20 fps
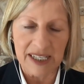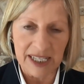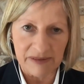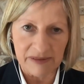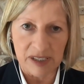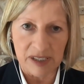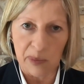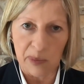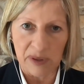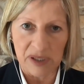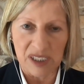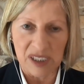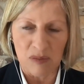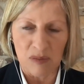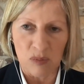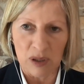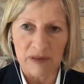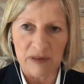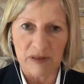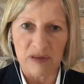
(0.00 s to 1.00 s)
That was the one,
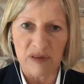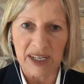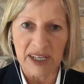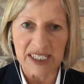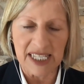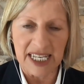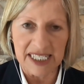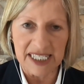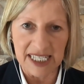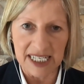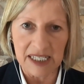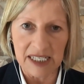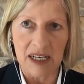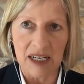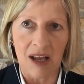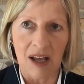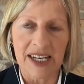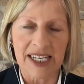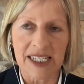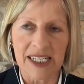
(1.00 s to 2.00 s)
one of the things they didn't
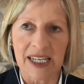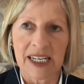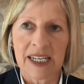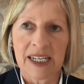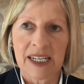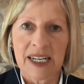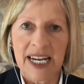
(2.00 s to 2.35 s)
like.